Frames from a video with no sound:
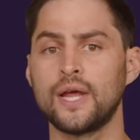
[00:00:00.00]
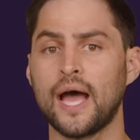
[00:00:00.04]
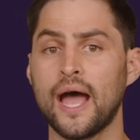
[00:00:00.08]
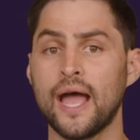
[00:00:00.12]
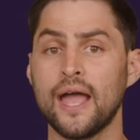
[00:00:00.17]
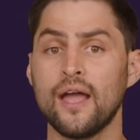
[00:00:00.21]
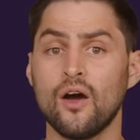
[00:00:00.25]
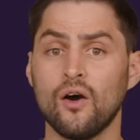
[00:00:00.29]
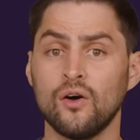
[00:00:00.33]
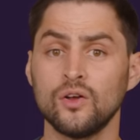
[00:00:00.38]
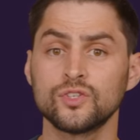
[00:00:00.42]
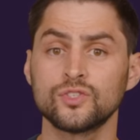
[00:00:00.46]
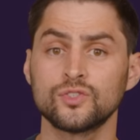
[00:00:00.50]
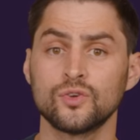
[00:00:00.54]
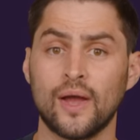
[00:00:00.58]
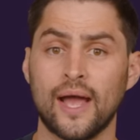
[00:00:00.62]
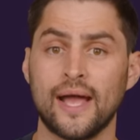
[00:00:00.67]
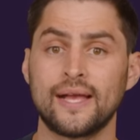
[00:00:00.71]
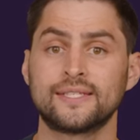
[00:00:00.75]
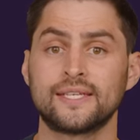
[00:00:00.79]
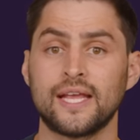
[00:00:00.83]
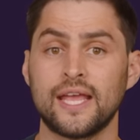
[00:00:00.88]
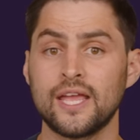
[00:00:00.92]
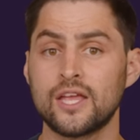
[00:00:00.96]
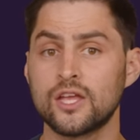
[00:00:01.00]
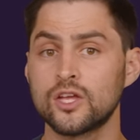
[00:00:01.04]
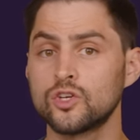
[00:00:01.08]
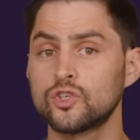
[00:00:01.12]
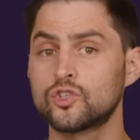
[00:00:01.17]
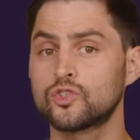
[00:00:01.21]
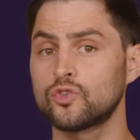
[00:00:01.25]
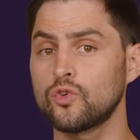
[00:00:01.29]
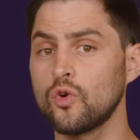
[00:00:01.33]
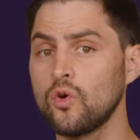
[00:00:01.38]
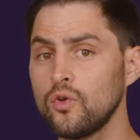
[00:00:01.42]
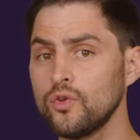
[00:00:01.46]
die also has a
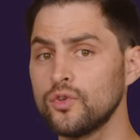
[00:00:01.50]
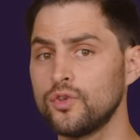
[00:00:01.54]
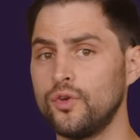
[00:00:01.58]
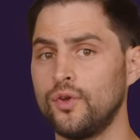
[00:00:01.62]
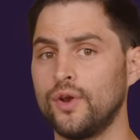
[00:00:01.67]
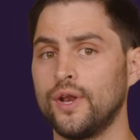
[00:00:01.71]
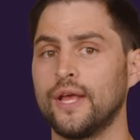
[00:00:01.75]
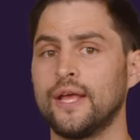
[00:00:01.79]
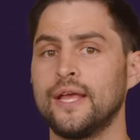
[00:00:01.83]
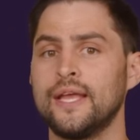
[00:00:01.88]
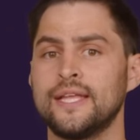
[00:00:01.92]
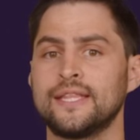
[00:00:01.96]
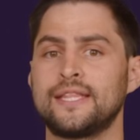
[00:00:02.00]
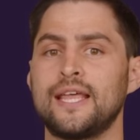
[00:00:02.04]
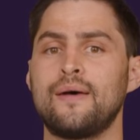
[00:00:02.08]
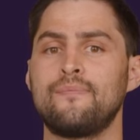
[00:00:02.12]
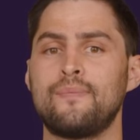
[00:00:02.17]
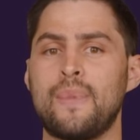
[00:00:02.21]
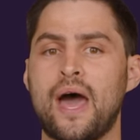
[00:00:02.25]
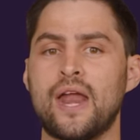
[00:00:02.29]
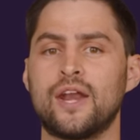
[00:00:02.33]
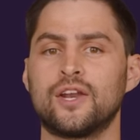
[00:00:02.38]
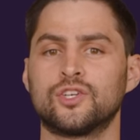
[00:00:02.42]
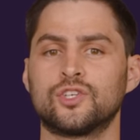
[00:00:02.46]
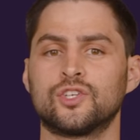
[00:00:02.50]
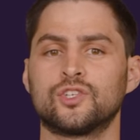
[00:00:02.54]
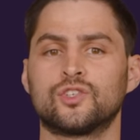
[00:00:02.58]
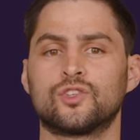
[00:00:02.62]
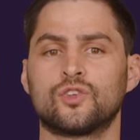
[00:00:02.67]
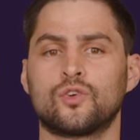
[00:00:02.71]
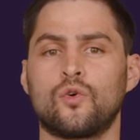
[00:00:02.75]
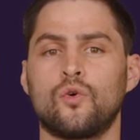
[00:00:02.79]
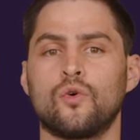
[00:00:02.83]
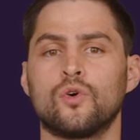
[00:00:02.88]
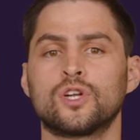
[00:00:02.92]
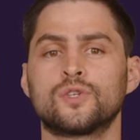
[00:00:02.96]
control unit that manages
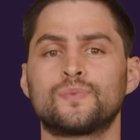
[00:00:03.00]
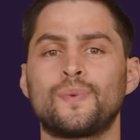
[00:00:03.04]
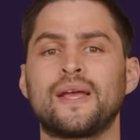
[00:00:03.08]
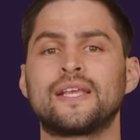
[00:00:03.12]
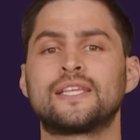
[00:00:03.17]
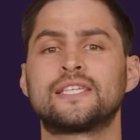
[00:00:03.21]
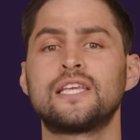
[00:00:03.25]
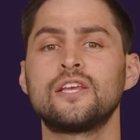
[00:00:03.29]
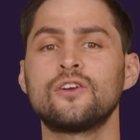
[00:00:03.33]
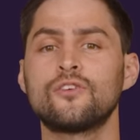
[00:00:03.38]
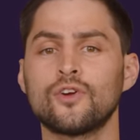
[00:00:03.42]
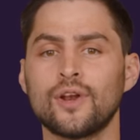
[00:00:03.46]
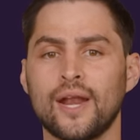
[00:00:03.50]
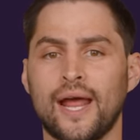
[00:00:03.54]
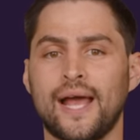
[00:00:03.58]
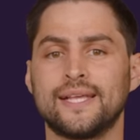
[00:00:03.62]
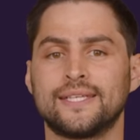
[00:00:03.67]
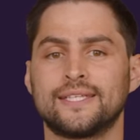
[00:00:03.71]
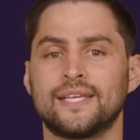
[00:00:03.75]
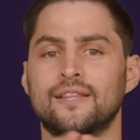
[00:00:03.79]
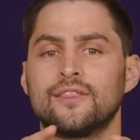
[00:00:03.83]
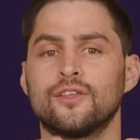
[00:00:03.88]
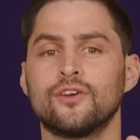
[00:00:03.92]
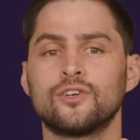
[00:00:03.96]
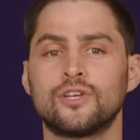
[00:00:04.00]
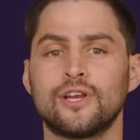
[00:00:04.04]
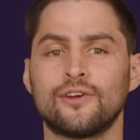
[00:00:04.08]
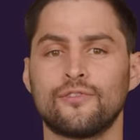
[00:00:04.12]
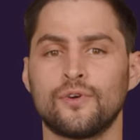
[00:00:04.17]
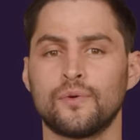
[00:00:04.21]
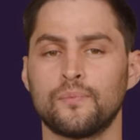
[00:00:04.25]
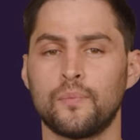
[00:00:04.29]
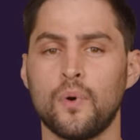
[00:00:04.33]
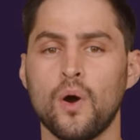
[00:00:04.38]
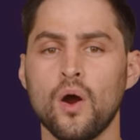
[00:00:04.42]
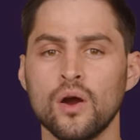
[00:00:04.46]
the cores by synchronizing their
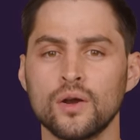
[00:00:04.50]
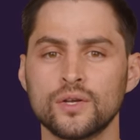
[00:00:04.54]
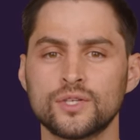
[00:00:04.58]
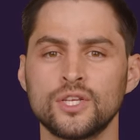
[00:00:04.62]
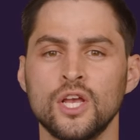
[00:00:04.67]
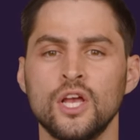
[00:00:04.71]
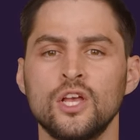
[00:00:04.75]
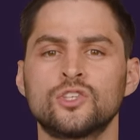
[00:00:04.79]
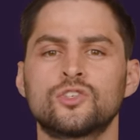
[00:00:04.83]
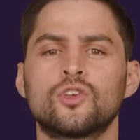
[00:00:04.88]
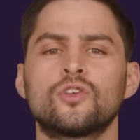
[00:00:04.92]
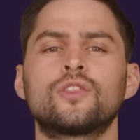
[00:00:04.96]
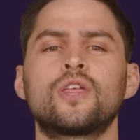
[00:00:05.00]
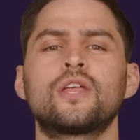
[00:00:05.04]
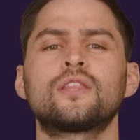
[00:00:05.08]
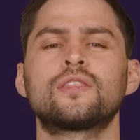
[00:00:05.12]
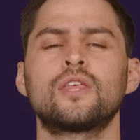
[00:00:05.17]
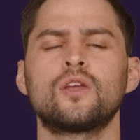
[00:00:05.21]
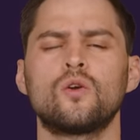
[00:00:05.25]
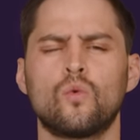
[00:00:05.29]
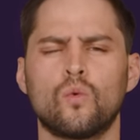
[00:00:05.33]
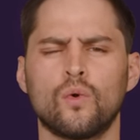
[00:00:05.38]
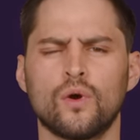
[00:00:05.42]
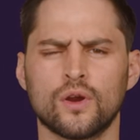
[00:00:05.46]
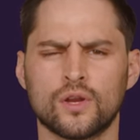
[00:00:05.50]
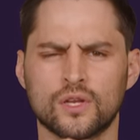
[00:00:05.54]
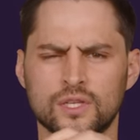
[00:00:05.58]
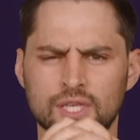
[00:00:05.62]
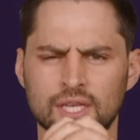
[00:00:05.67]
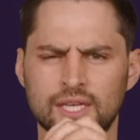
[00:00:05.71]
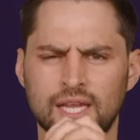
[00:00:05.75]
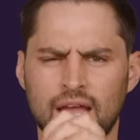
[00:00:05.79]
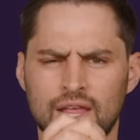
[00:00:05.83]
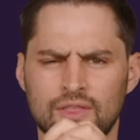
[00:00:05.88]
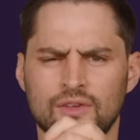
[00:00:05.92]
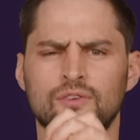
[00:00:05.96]
different parts so that they work
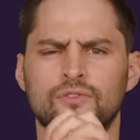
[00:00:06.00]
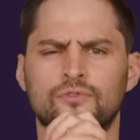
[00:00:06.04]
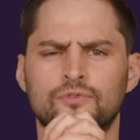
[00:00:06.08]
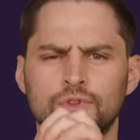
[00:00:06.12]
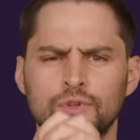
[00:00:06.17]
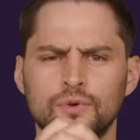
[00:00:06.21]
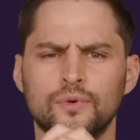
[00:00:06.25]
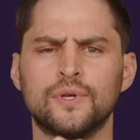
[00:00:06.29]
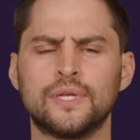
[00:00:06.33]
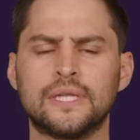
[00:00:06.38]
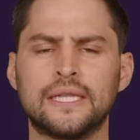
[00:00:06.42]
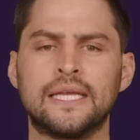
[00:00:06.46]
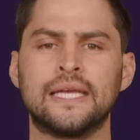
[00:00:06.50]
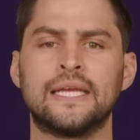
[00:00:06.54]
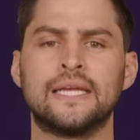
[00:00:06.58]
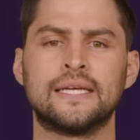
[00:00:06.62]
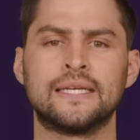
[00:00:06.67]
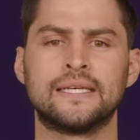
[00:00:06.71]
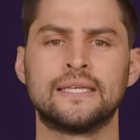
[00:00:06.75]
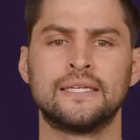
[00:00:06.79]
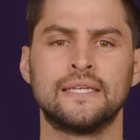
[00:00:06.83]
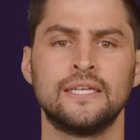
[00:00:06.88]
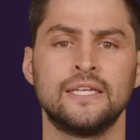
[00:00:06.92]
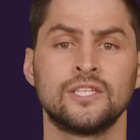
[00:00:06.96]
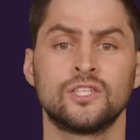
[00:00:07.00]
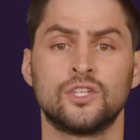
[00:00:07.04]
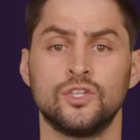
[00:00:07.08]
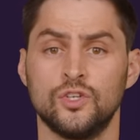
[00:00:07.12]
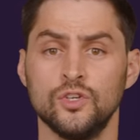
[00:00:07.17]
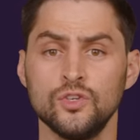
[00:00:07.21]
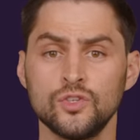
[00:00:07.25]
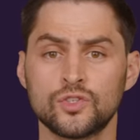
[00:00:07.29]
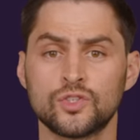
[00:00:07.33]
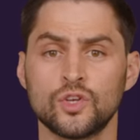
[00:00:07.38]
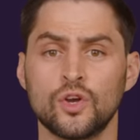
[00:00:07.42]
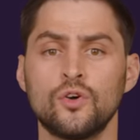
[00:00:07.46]
together fluidly. To
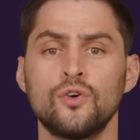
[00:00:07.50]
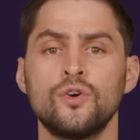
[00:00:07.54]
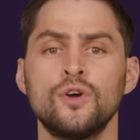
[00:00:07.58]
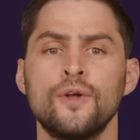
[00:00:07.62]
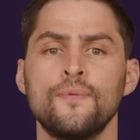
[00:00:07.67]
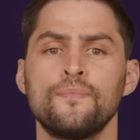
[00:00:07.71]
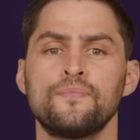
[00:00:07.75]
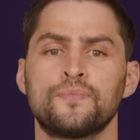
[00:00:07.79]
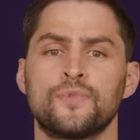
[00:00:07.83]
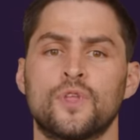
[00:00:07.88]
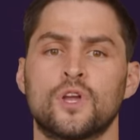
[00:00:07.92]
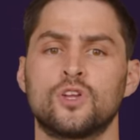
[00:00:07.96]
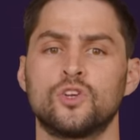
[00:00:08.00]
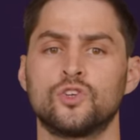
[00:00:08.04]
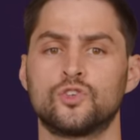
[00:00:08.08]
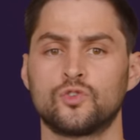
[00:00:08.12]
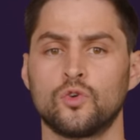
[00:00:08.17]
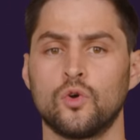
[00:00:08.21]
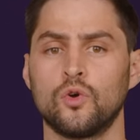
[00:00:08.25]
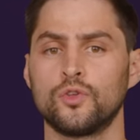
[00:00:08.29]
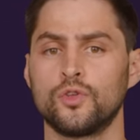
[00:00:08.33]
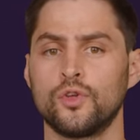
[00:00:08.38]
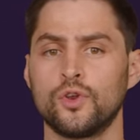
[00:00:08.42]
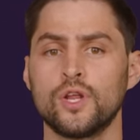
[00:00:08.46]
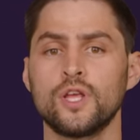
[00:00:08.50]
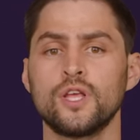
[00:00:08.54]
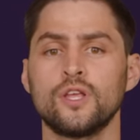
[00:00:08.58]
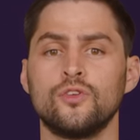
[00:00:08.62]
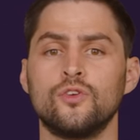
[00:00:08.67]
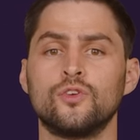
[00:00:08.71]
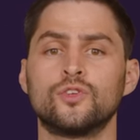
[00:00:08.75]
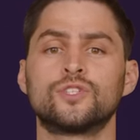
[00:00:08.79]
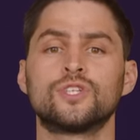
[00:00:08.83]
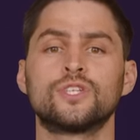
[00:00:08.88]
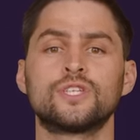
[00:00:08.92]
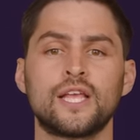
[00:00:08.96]
do so, the control unit
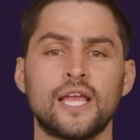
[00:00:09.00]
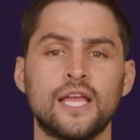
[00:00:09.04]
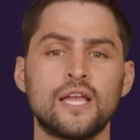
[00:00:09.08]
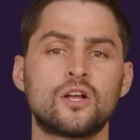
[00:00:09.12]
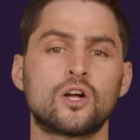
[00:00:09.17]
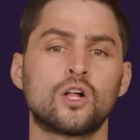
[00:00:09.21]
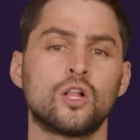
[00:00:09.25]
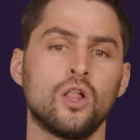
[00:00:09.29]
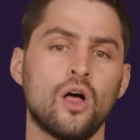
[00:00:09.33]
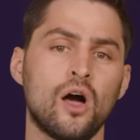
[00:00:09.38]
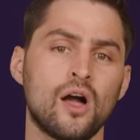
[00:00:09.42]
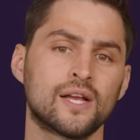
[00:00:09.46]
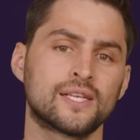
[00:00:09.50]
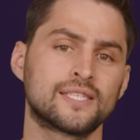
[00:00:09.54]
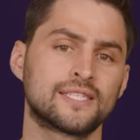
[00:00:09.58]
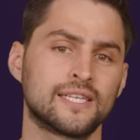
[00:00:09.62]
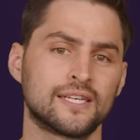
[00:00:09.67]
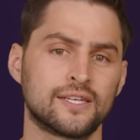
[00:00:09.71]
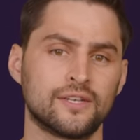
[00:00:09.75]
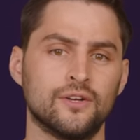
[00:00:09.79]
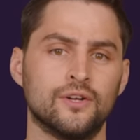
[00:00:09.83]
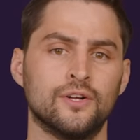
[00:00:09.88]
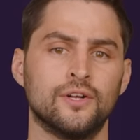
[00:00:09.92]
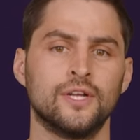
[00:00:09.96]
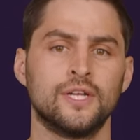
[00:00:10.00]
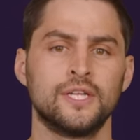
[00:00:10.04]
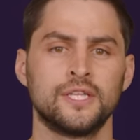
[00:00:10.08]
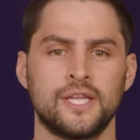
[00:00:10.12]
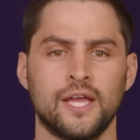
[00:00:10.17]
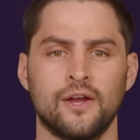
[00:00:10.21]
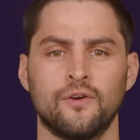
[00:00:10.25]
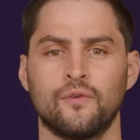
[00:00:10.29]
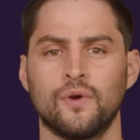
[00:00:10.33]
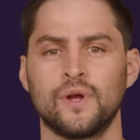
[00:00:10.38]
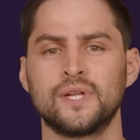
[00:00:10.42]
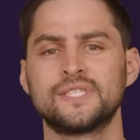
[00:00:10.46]
uses a clock signal
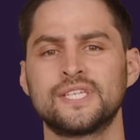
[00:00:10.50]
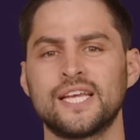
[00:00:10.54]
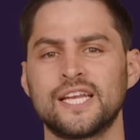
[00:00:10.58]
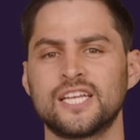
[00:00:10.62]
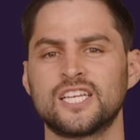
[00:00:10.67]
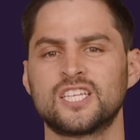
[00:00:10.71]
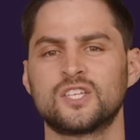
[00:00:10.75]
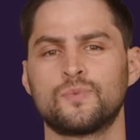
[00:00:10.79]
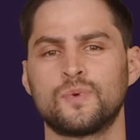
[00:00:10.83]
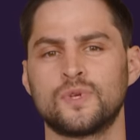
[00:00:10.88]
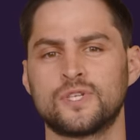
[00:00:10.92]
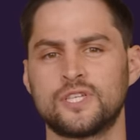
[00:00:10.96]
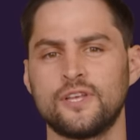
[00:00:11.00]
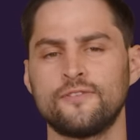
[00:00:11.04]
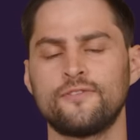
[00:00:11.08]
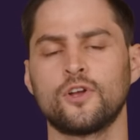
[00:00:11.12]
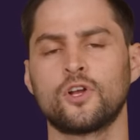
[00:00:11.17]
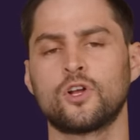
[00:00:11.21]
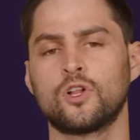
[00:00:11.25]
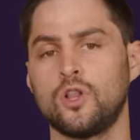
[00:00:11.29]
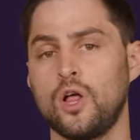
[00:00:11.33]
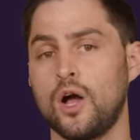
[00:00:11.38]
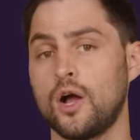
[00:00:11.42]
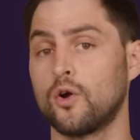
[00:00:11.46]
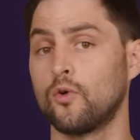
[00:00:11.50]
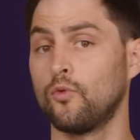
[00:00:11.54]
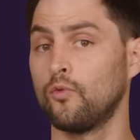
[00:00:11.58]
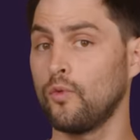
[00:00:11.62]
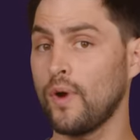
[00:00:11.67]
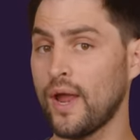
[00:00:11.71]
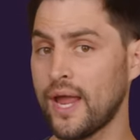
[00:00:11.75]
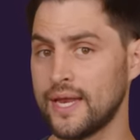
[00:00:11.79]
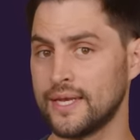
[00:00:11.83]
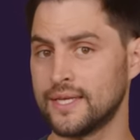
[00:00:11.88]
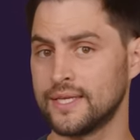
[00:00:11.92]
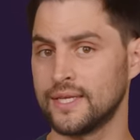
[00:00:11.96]
that runs at a specific clock
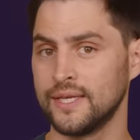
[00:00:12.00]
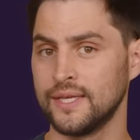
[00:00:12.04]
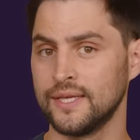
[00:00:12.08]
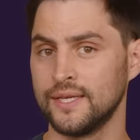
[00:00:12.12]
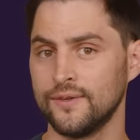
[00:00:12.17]
rate,